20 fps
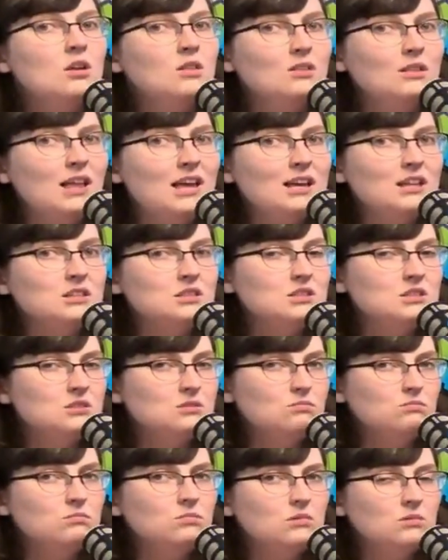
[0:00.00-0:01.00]

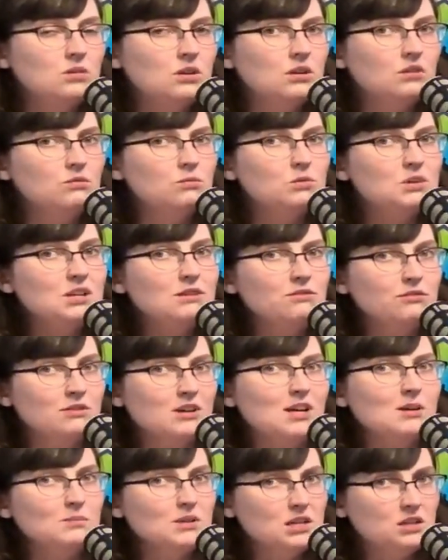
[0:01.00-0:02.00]
Let's
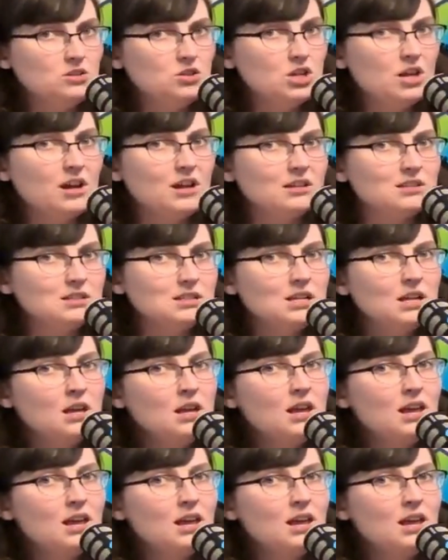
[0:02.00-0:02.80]
reframe and adjust.